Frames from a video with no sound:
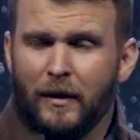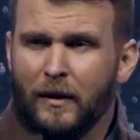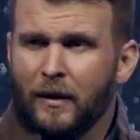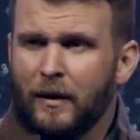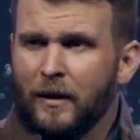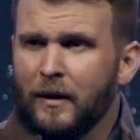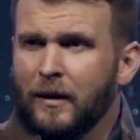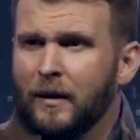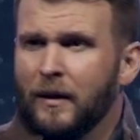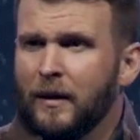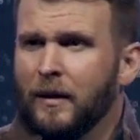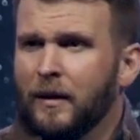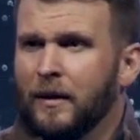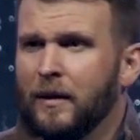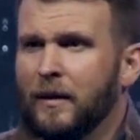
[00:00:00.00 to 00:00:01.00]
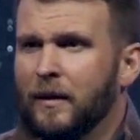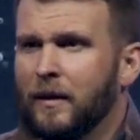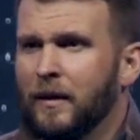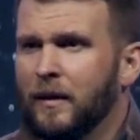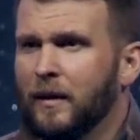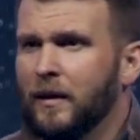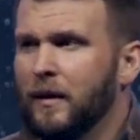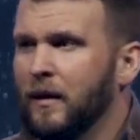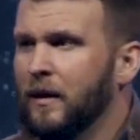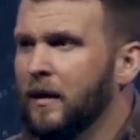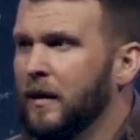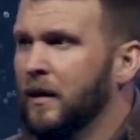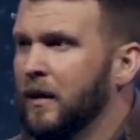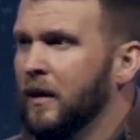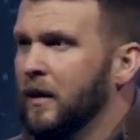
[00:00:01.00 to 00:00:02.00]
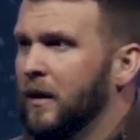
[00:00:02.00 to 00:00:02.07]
(silence)